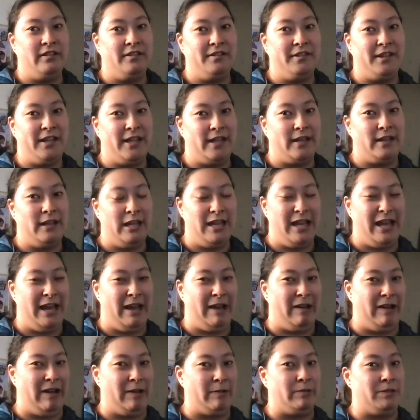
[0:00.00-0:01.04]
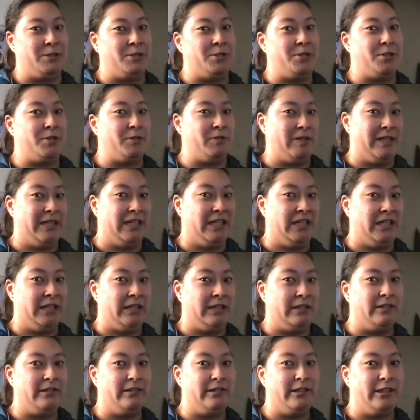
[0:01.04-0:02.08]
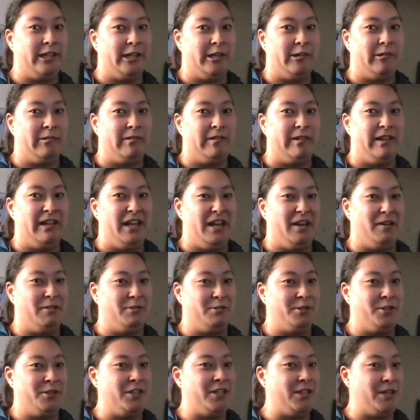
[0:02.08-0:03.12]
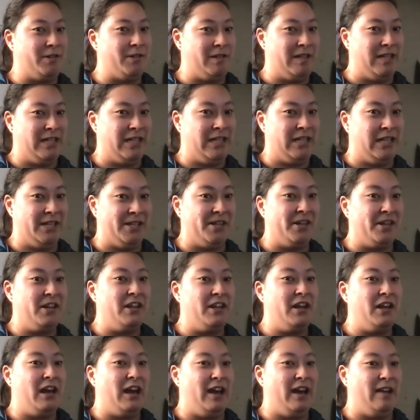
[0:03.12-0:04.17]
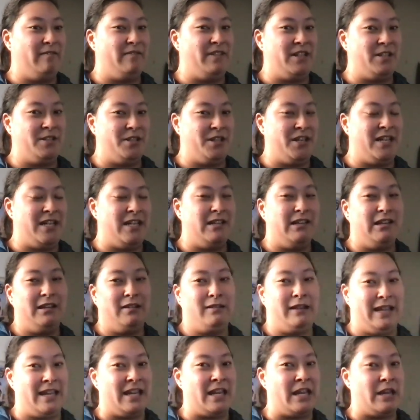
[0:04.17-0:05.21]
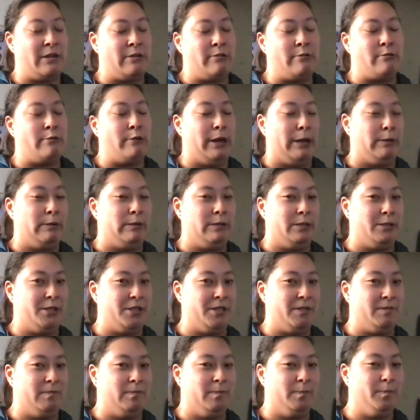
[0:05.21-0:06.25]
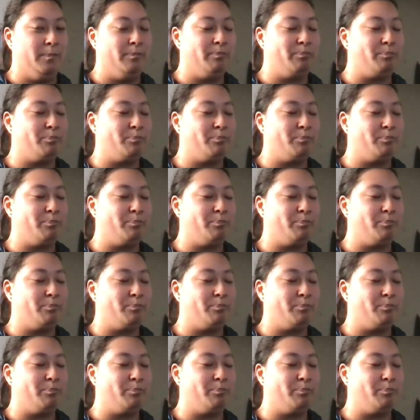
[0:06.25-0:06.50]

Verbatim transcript: like, how I was doing, you know, how she doing, and obviously, like you, I was um